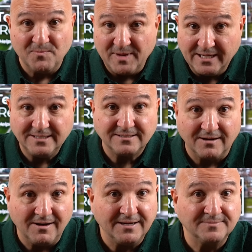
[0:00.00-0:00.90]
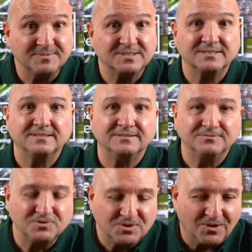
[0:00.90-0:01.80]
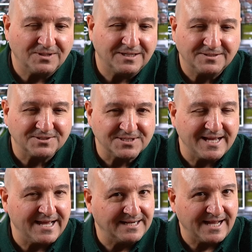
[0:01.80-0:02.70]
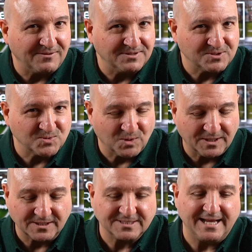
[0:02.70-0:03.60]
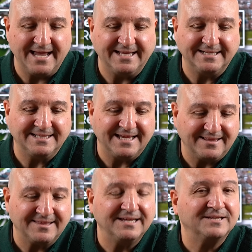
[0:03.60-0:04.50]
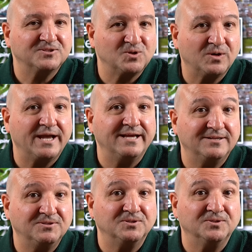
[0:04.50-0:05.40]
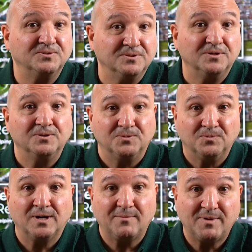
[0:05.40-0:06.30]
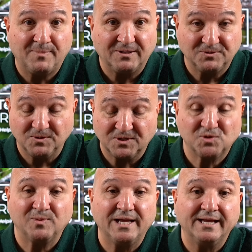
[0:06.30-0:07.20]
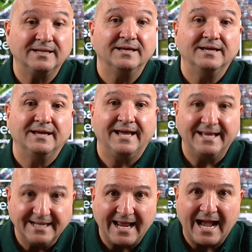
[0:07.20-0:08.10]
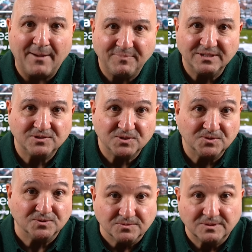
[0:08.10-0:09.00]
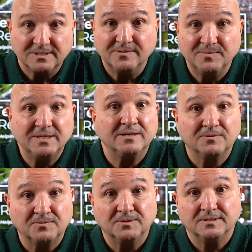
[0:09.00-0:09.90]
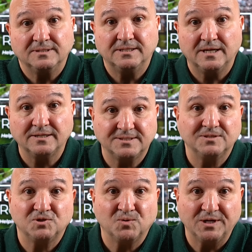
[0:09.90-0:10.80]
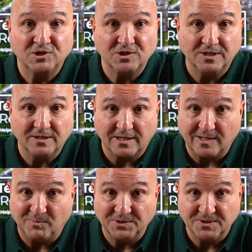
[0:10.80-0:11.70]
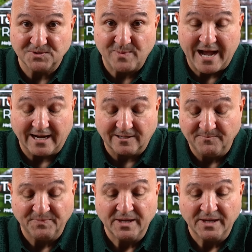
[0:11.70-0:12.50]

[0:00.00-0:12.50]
many times don't understand how this works and they think it's okay to do what I'm about to explain. And it happened to, to me in our situation a couple years back.